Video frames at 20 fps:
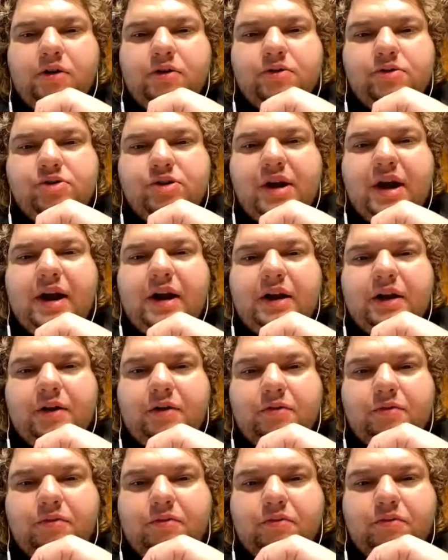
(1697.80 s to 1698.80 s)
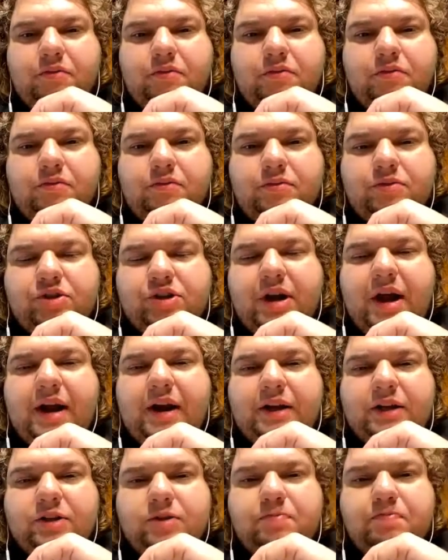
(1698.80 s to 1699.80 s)
shining
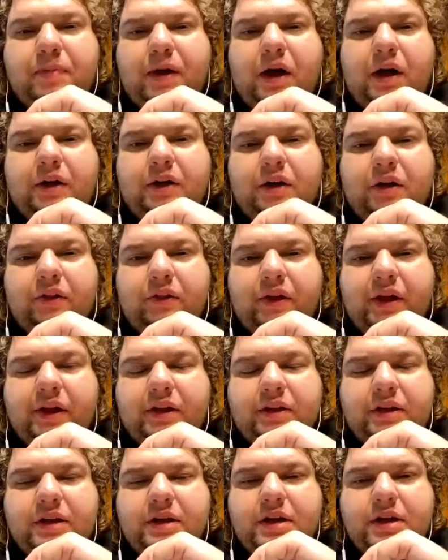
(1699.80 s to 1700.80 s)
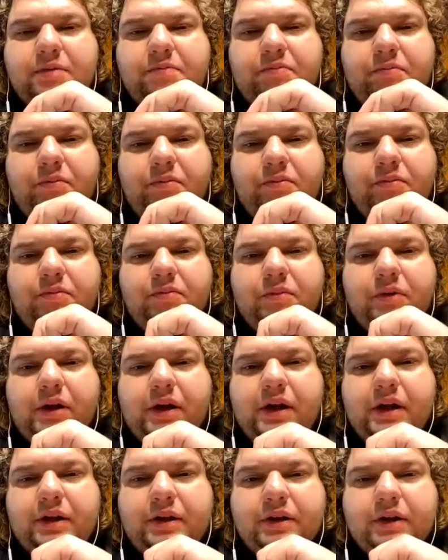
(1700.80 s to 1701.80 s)
spot on that team.
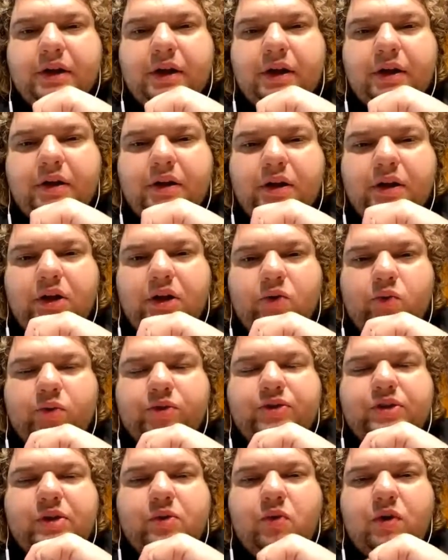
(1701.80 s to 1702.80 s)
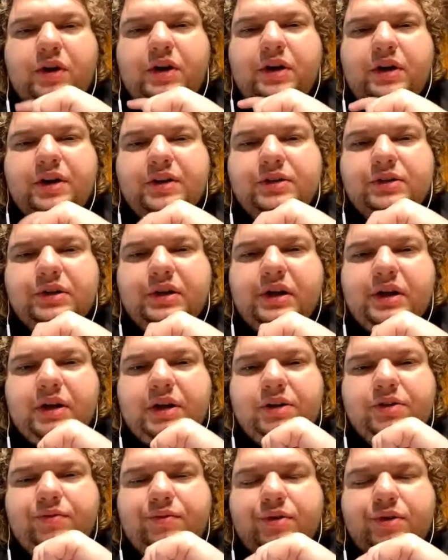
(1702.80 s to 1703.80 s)
And we'll see what he does today
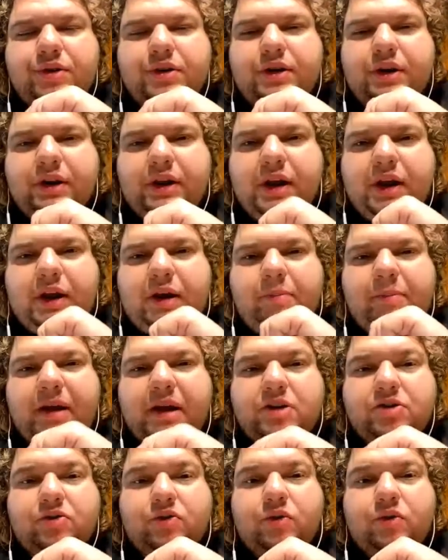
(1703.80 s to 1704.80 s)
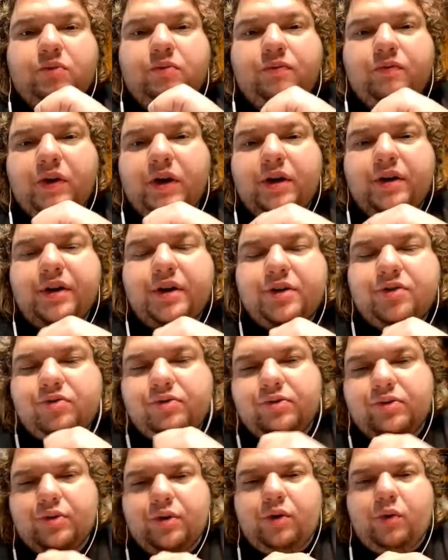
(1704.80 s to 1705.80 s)
against Virginia Tech. I'm actually very
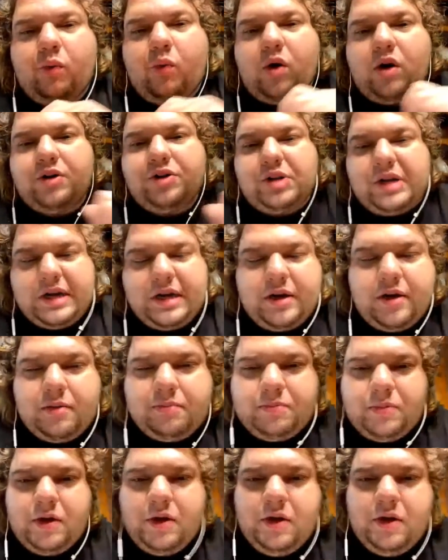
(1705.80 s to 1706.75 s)
interested to watch him.